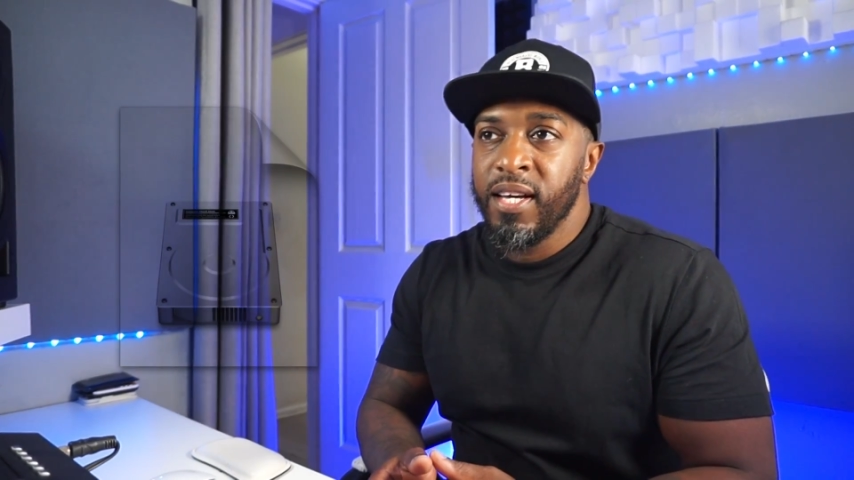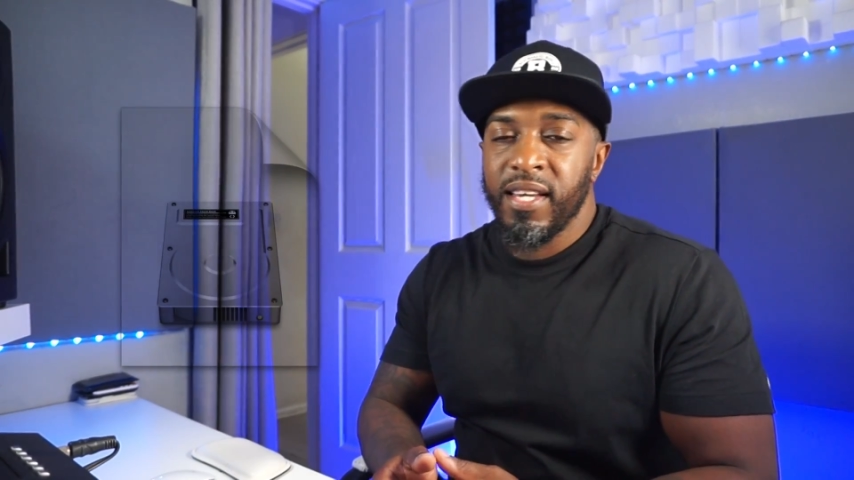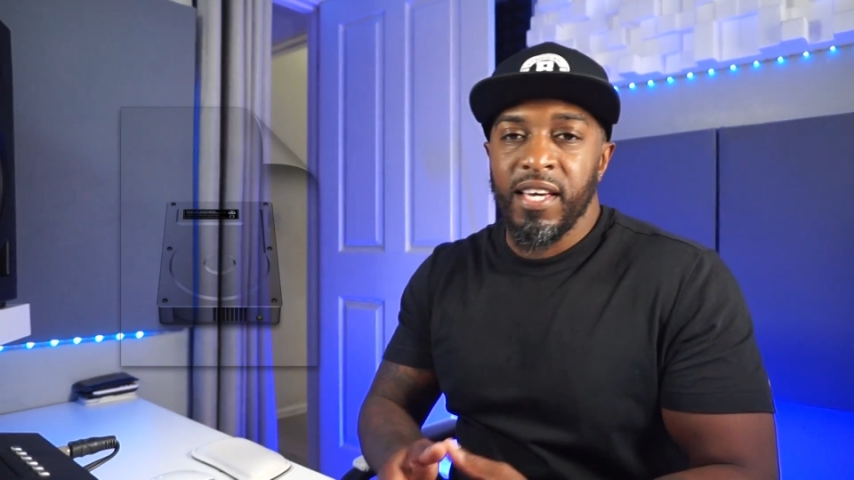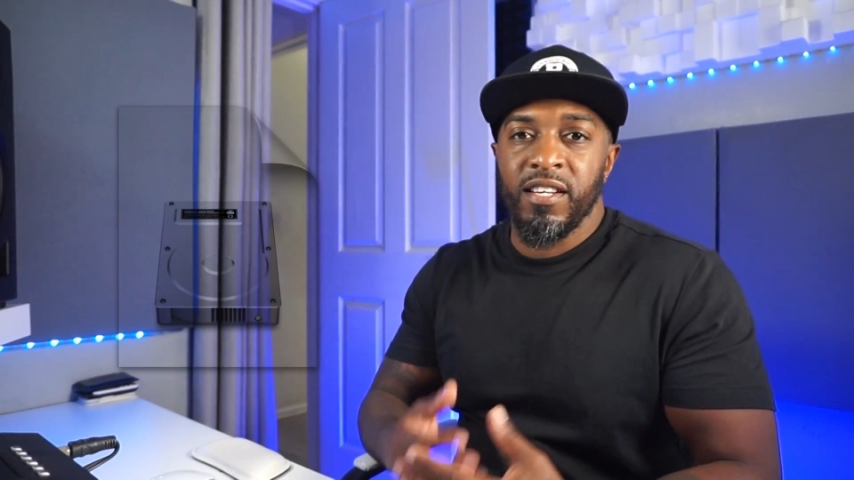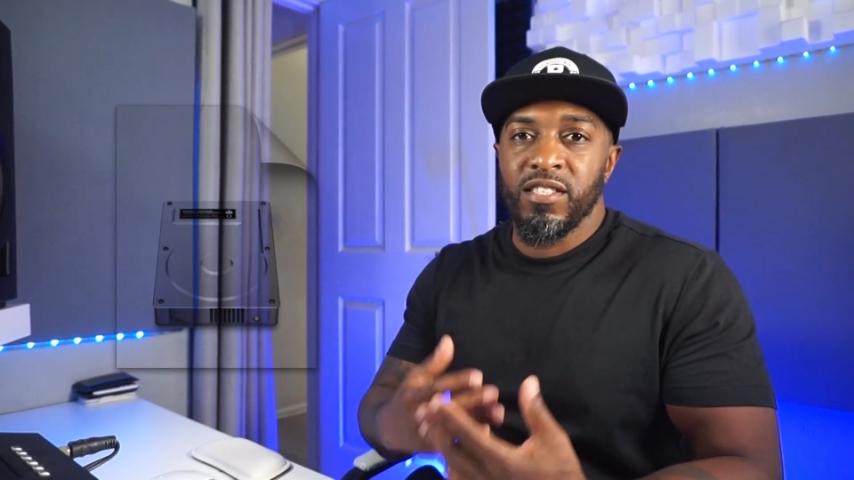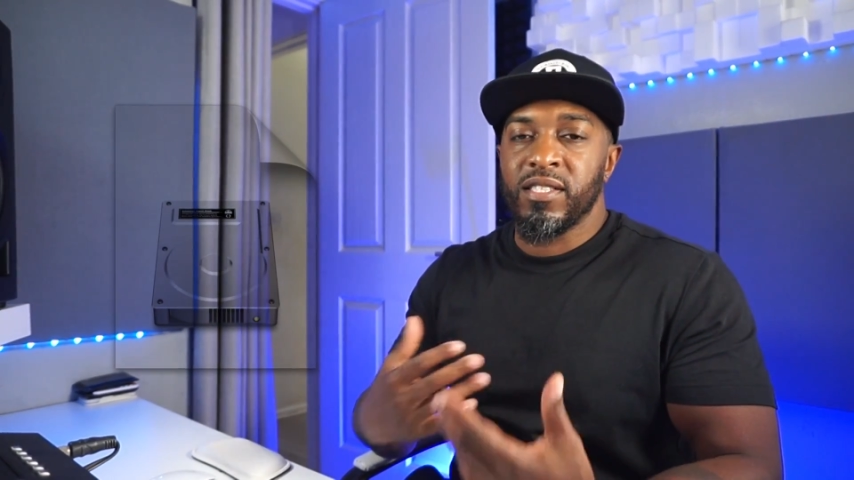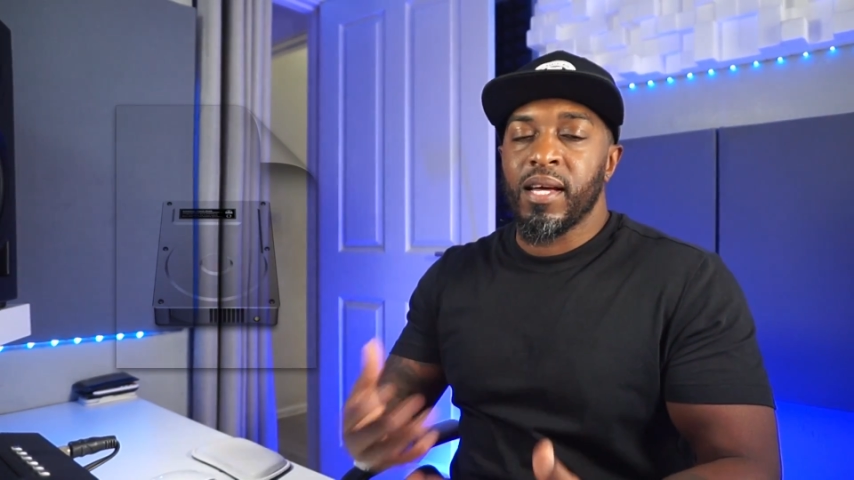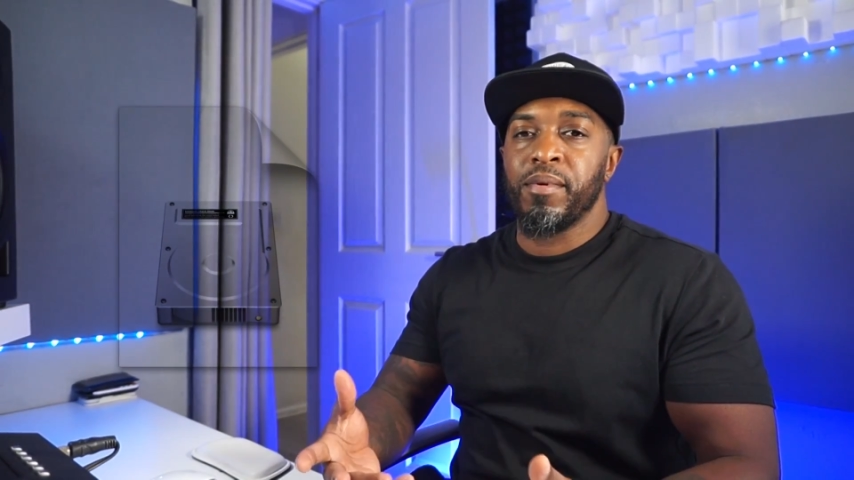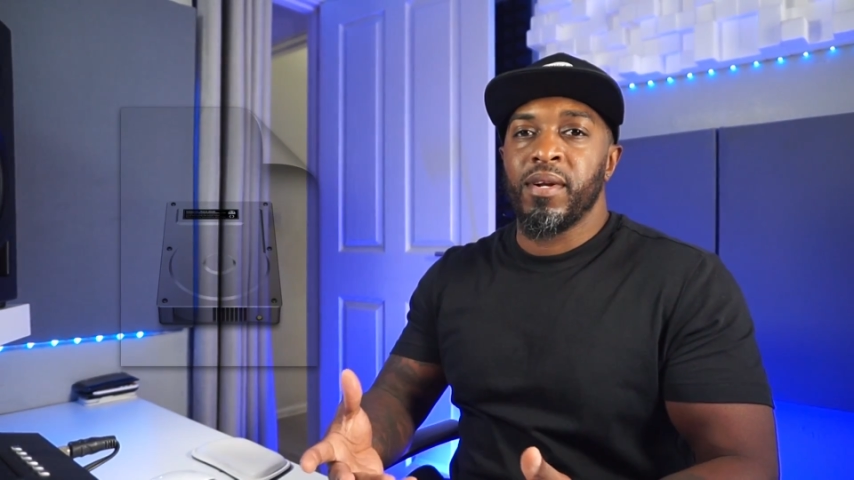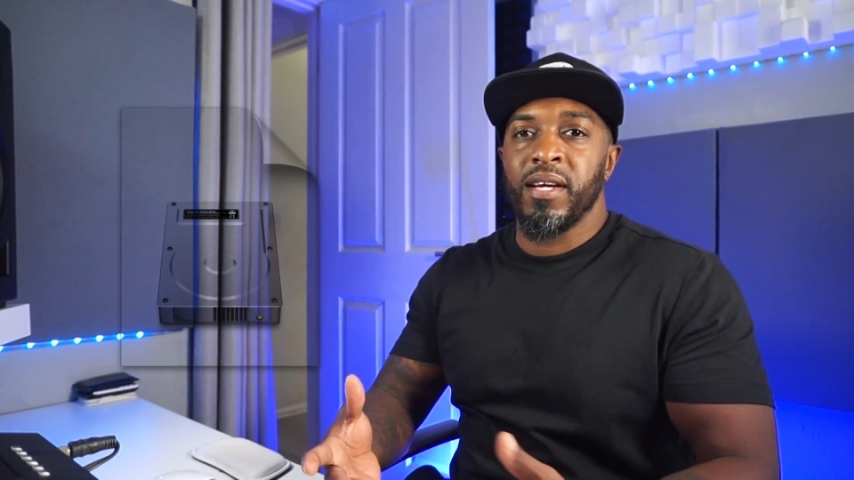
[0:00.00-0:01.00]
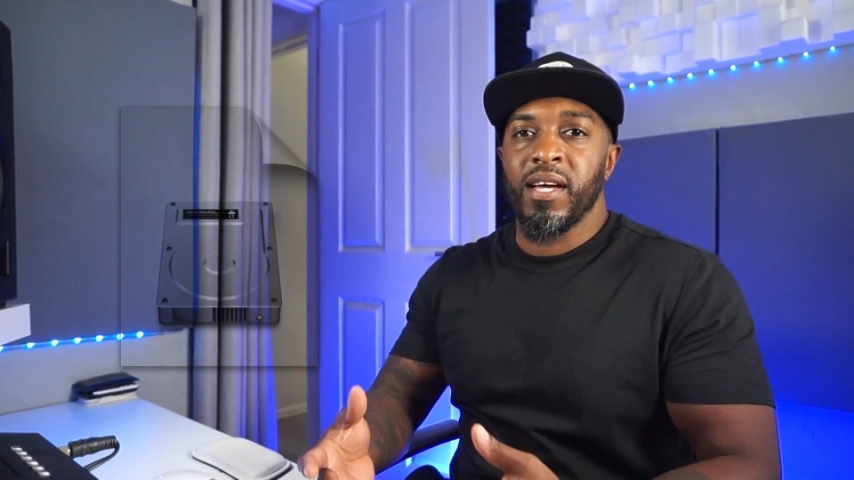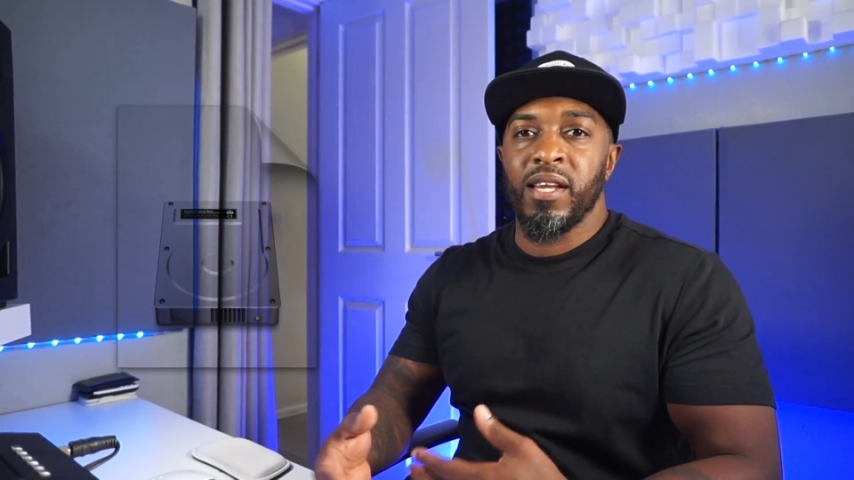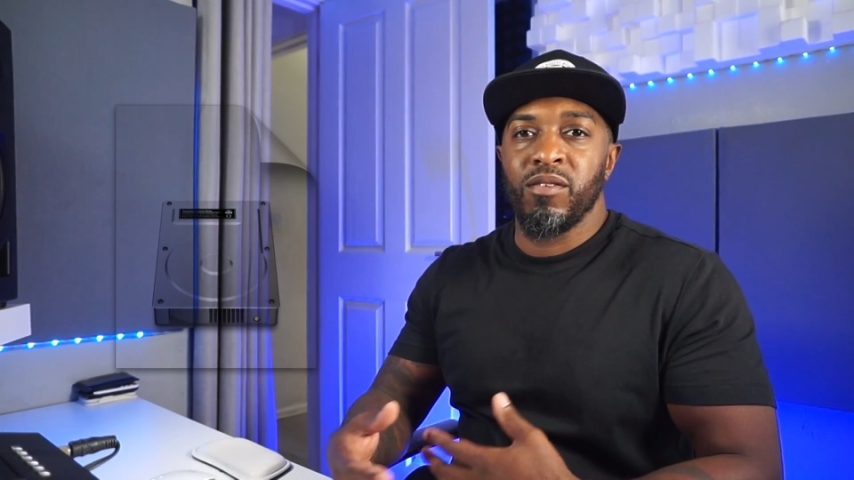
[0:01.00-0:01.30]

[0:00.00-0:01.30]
that you can just double click and